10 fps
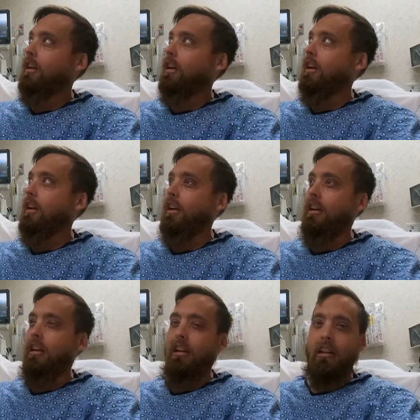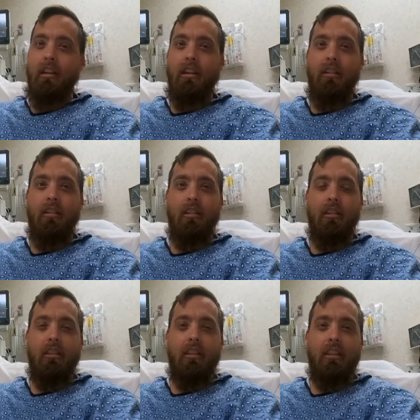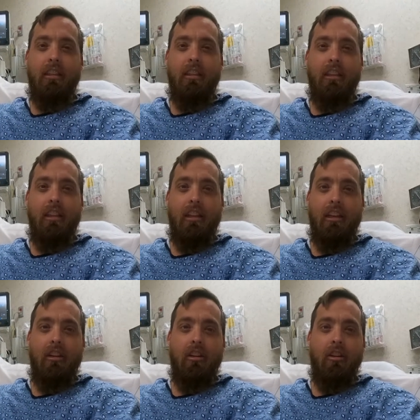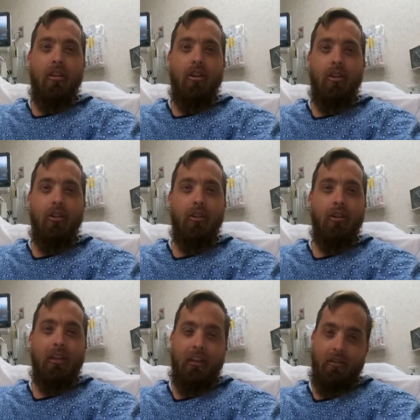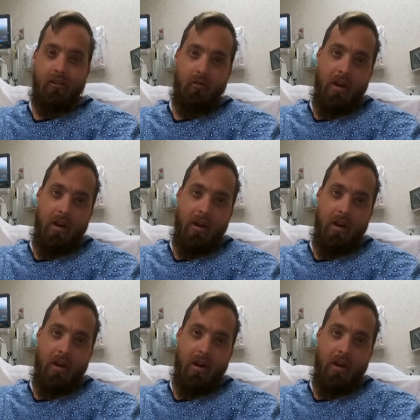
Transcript: And let's let her tell you